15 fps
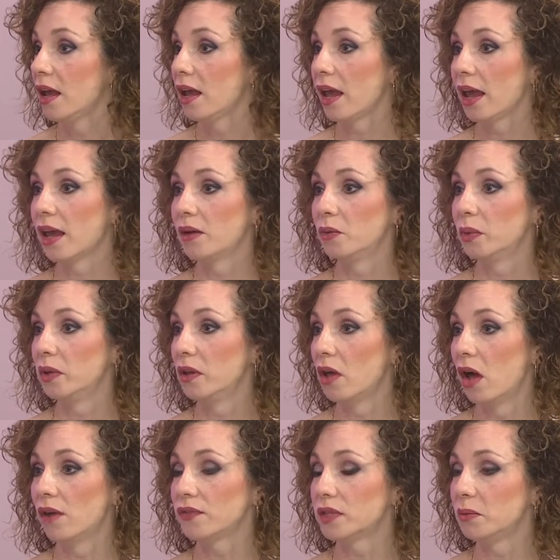And we'll
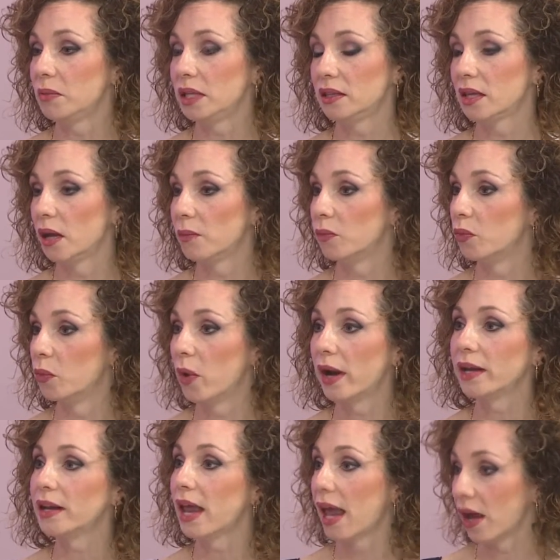often meet them
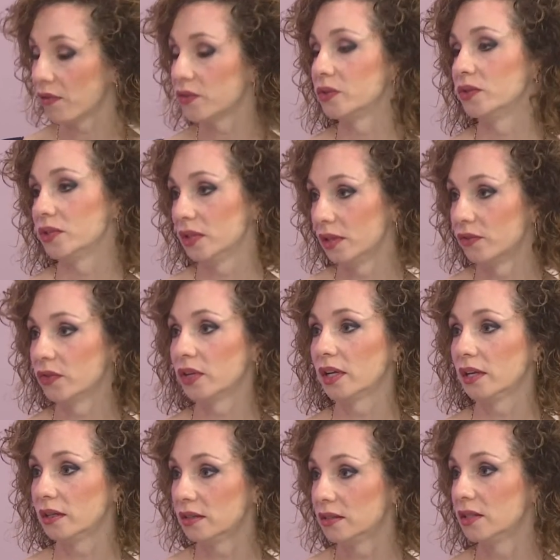right after
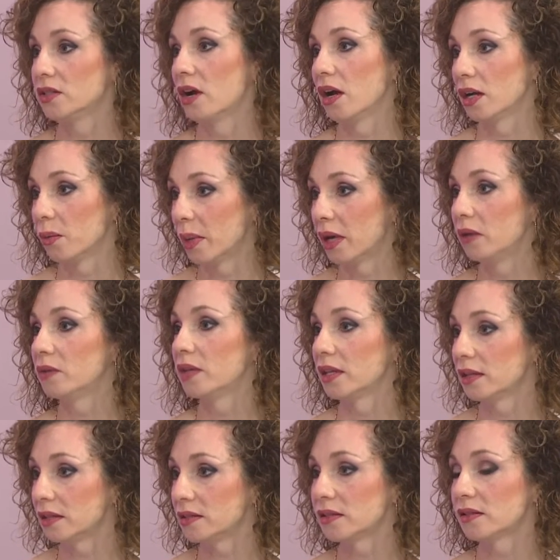delivery to talk about
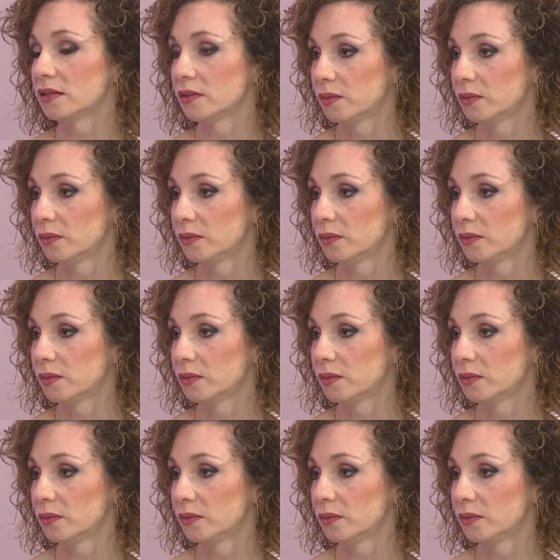things.